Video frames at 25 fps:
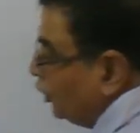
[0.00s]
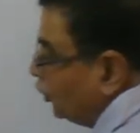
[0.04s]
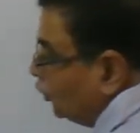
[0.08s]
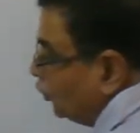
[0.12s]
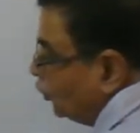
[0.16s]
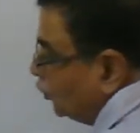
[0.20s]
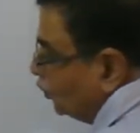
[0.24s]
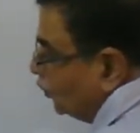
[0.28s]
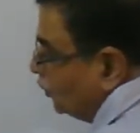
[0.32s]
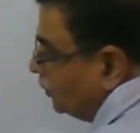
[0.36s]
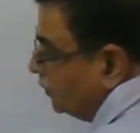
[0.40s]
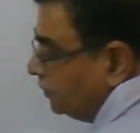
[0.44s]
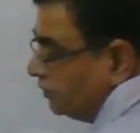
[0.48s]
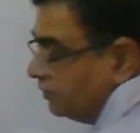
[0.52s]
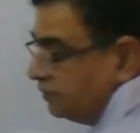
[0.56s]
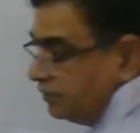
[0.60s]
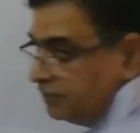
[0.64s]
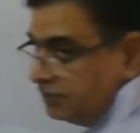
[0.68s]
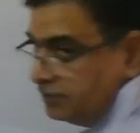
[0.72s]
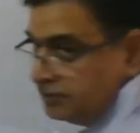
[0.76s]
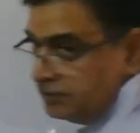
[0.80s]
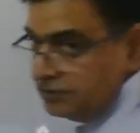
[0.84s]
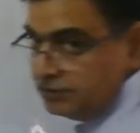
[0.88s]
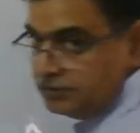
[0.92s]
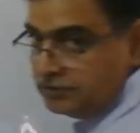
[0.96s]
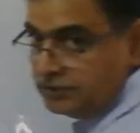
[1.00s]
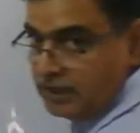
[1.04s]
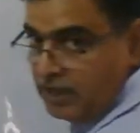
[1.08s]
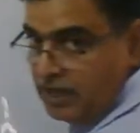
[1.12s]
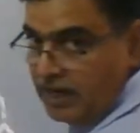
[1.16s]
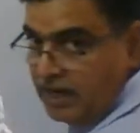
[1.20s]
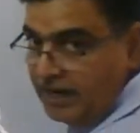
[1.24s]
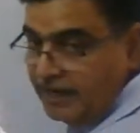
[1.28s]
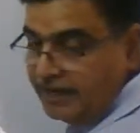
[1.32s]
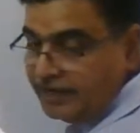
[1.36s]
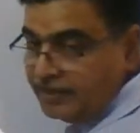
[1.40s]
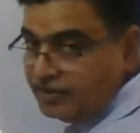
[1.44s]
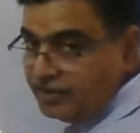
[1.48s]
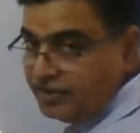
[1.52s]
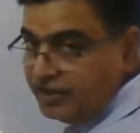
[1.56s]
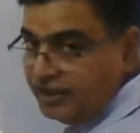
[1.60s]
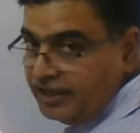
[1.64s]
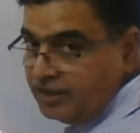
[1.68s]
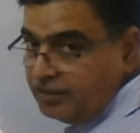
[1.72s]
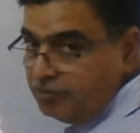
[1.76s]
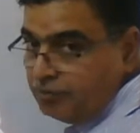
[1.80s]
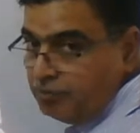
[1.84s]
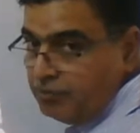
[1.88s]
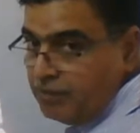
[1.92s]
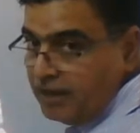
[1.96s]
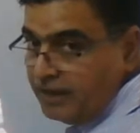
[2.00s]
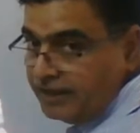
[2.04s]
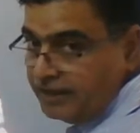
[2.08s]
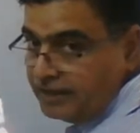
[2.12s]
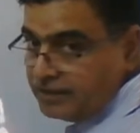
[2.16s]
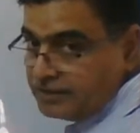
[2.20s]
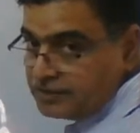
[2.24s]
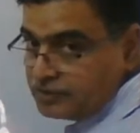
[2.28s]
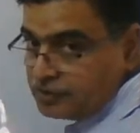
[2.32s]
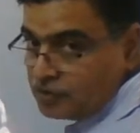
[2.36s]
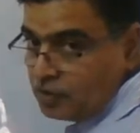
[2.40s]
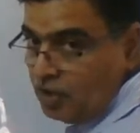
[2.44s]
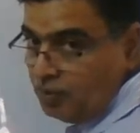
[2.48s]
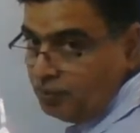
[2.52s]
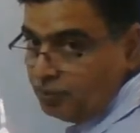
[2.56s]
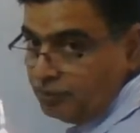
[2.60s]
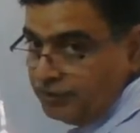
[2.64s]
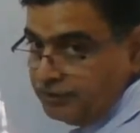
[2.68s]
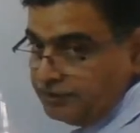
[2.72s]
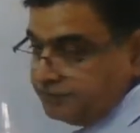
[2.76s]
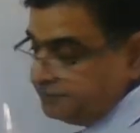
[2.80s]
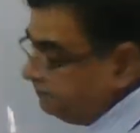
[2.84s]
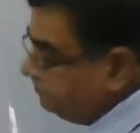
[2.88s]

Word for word: 2 I take minus common.